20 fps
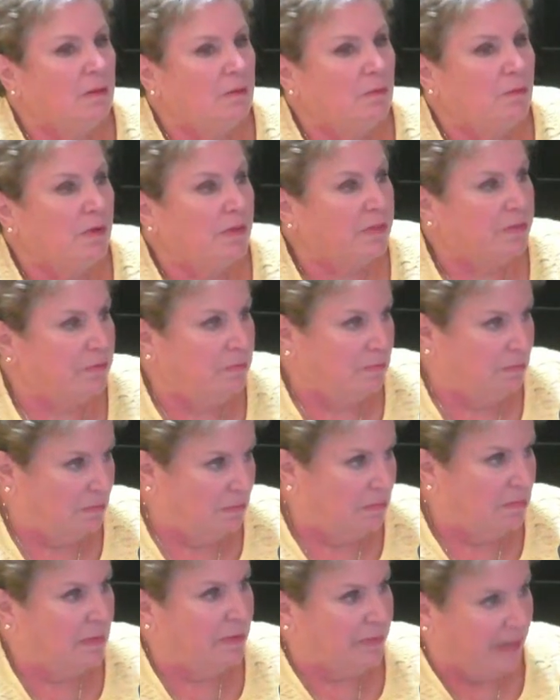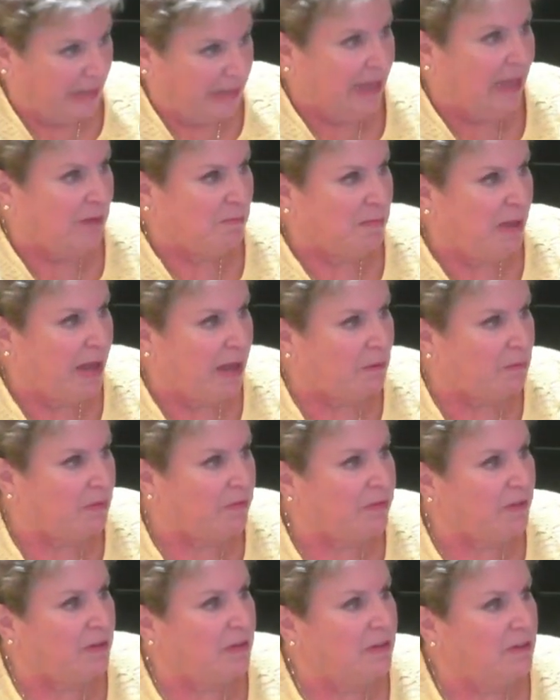Then they came back
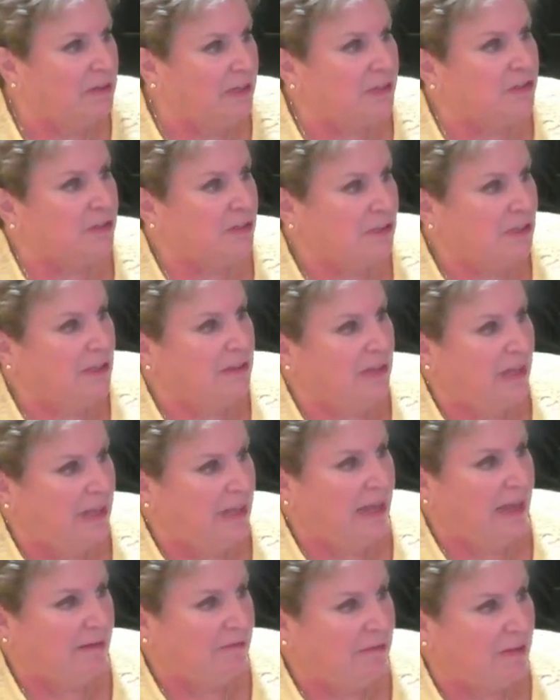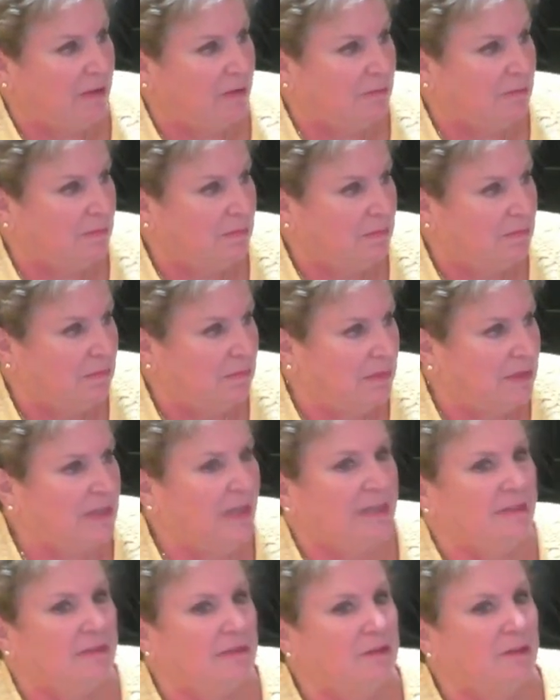with the conditions that they gave them, but
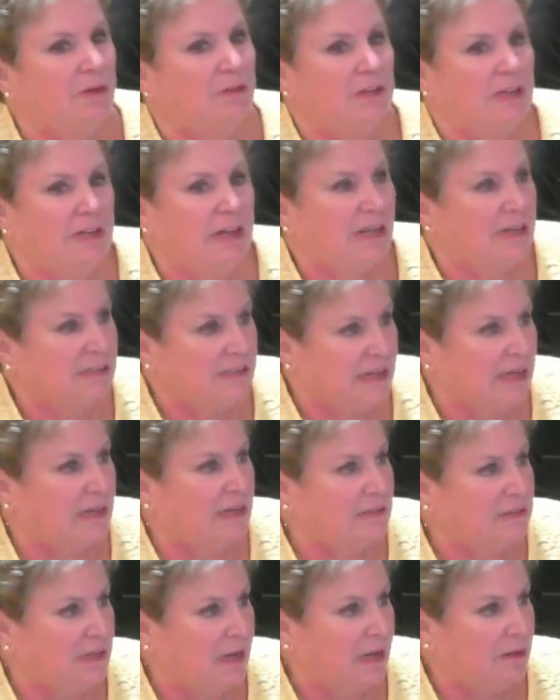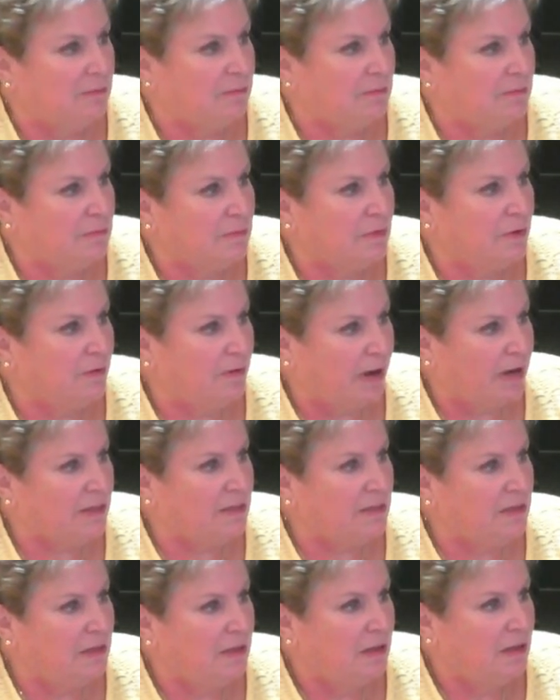they turned it down a second time, correct?